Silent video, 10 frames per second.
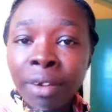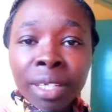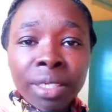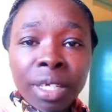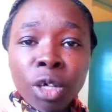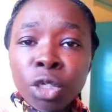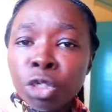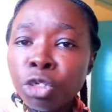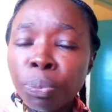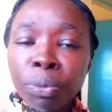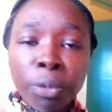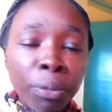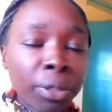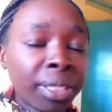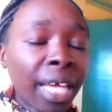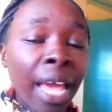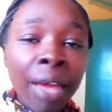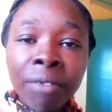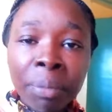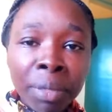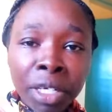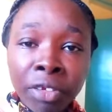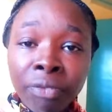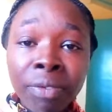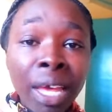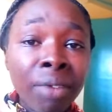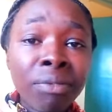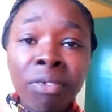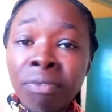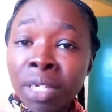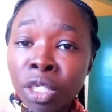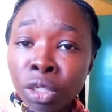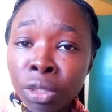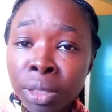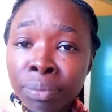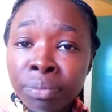Right now YouTube promotes every videos,